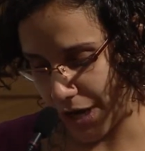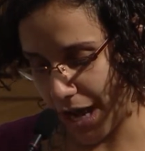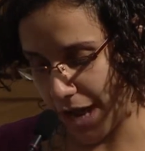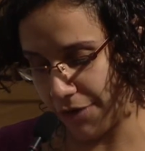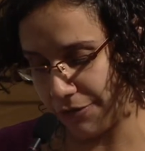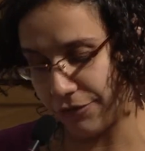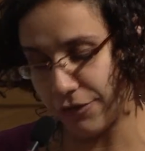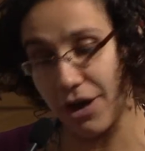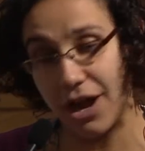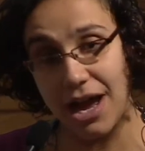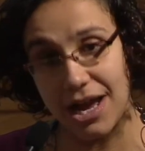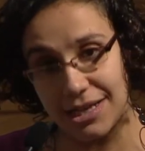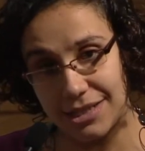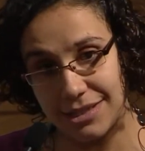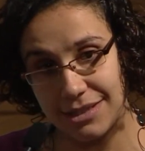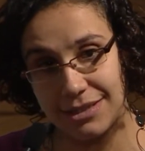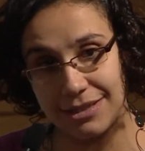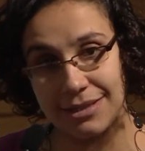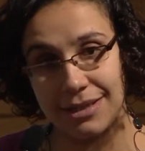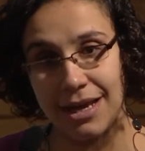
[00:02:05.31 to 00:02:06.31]
and for
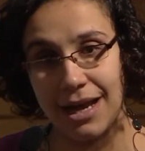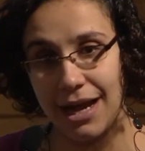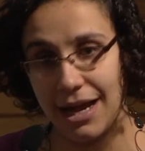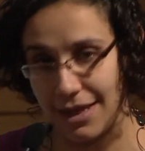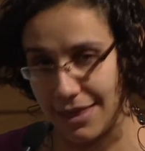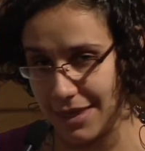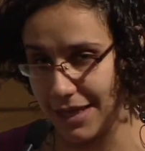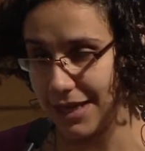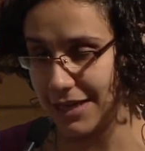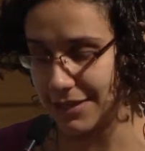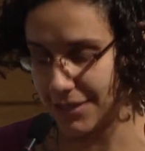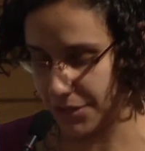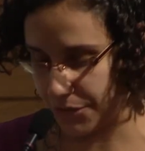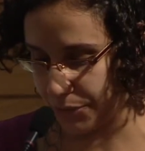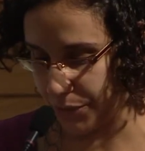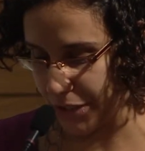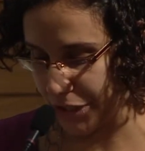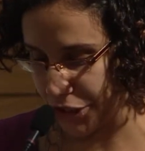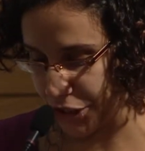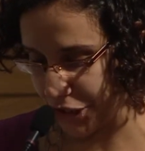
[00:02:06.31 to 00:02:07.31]
us, I think is the
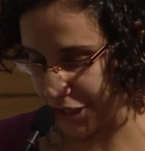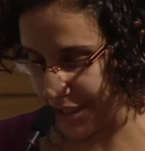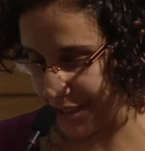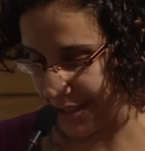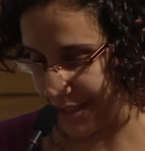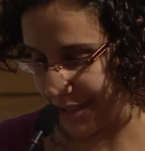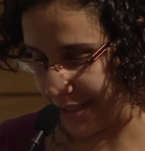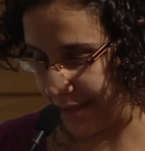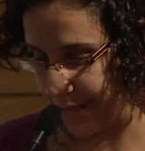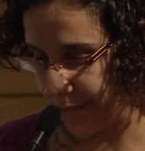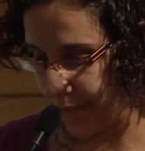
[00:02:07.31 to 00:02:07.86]
richest.